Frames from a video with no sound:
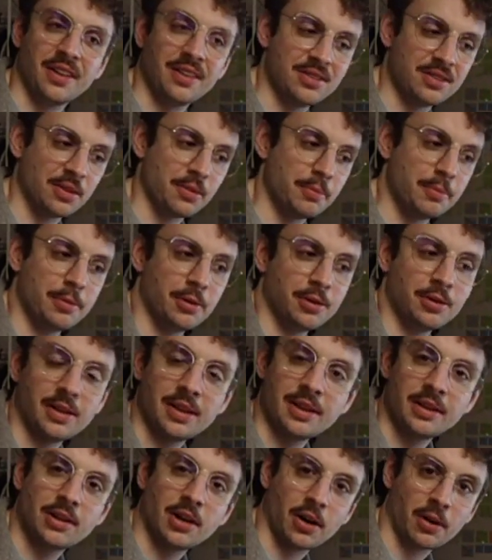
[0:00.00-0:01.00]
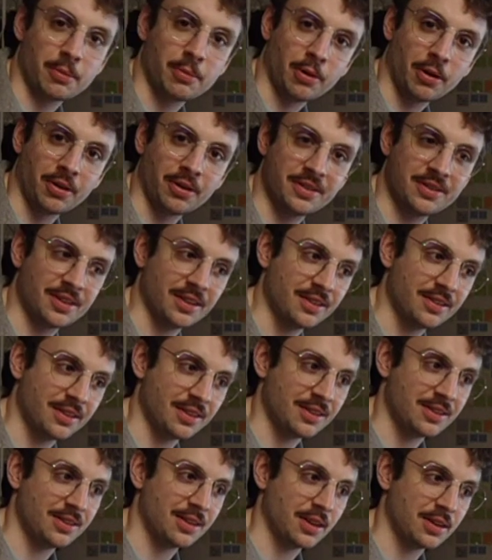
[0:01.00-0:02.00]
things you put in card
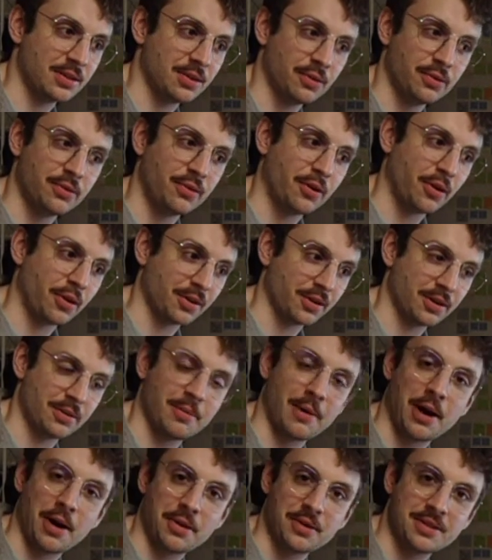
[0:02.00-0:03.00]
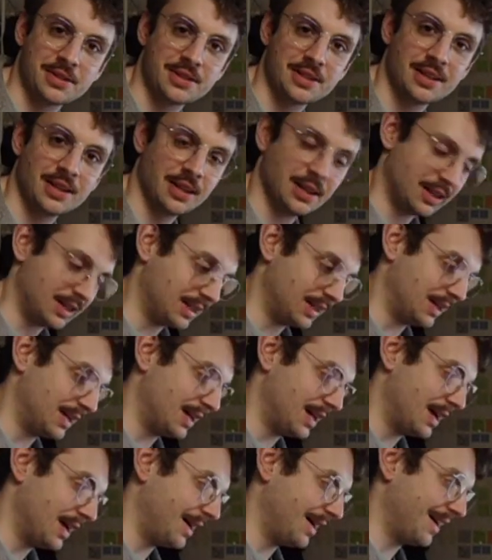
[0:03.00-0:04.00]
boxes and that you forgot
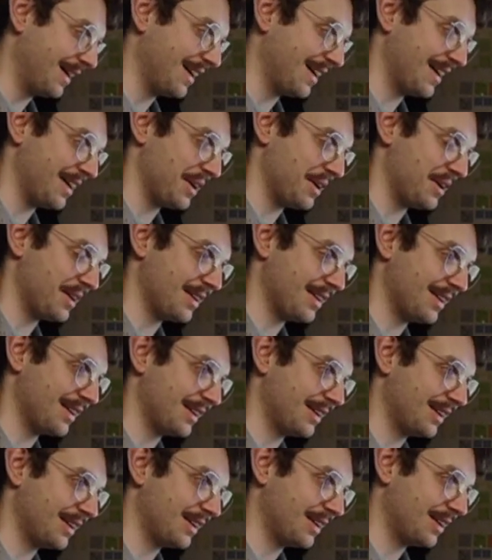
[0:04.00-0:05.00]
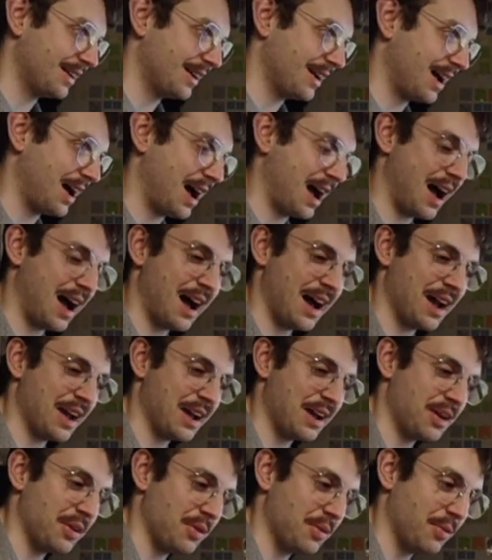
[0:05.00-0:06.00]
about.
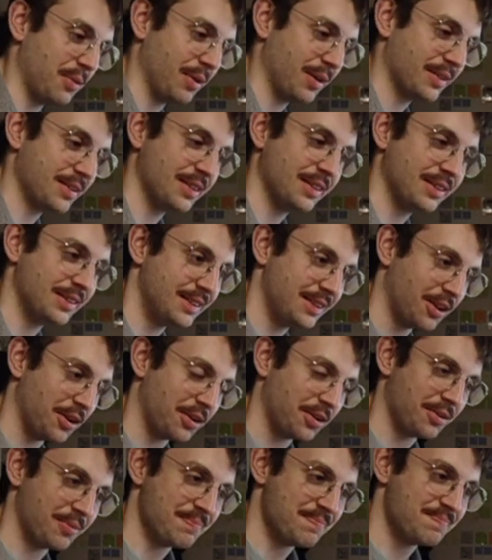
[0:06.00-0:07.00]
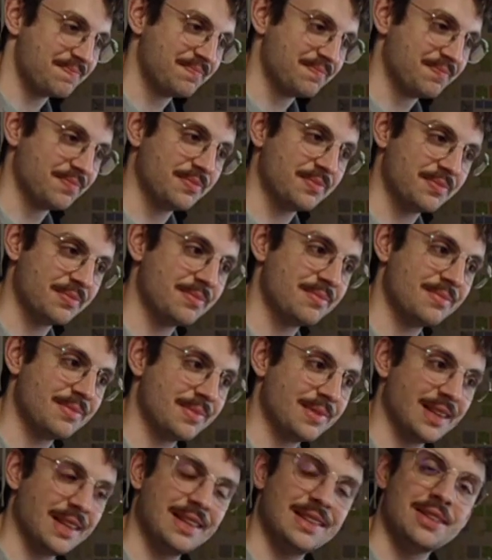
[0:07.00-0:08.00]
I was in
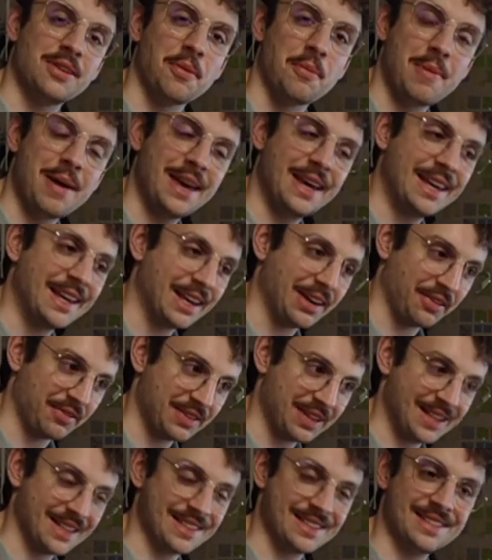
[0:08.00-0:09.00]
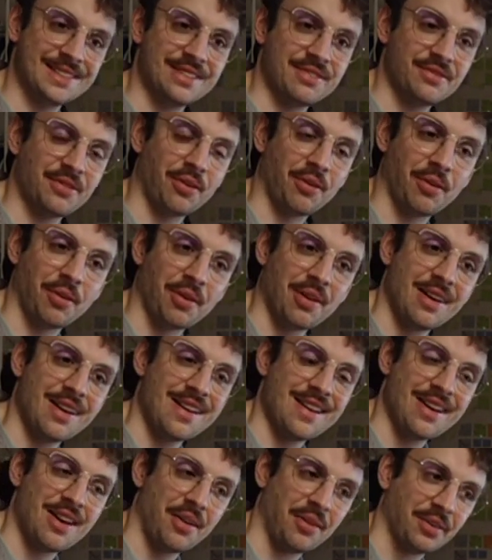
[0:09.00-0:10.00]
the making of this
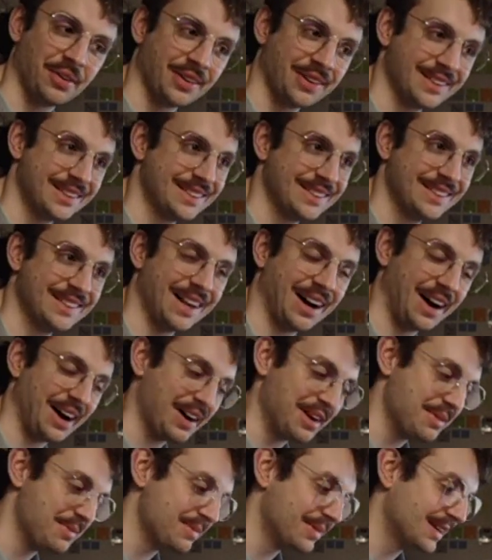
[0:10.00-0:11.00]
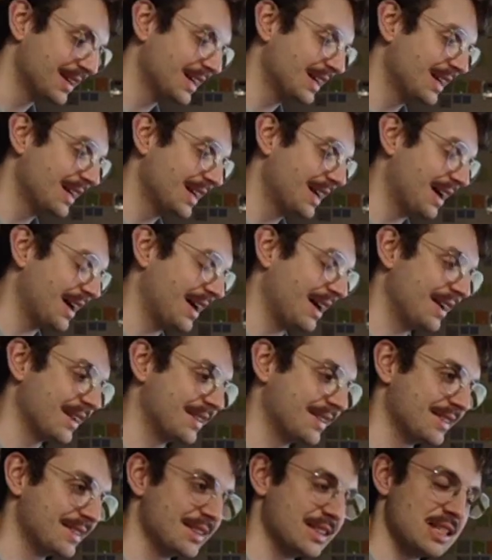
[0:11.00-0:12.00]
for a long time,
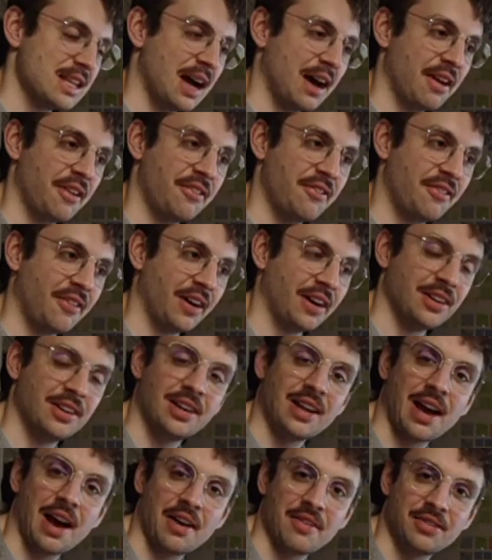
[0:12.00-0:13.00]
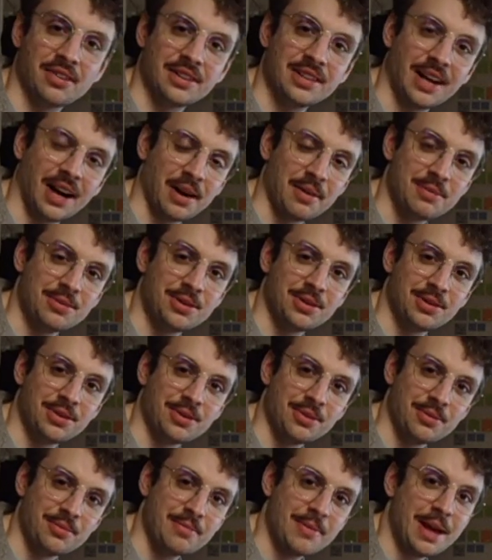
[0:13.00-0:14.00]
and I finally have the time
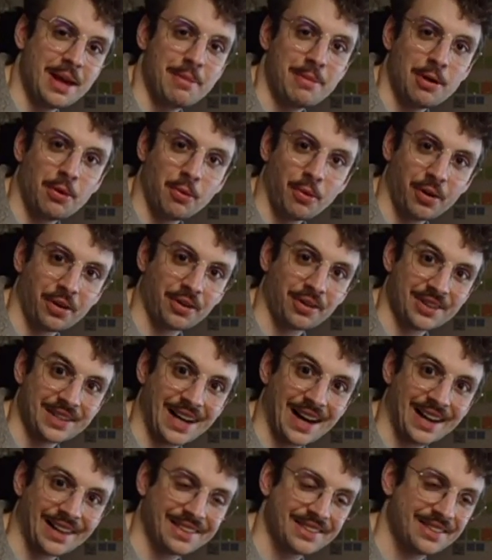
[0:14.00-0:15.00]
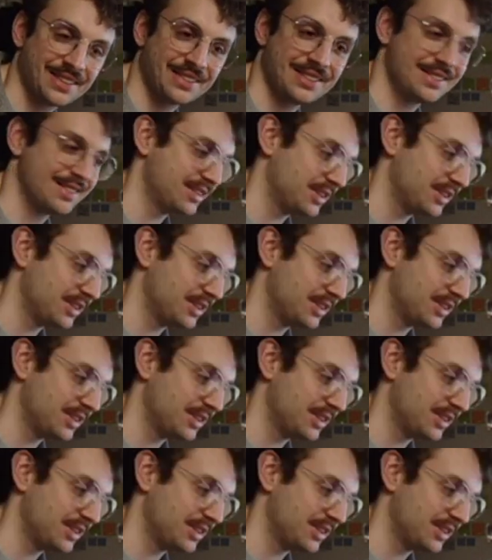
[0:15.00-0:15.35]
to maybe work on that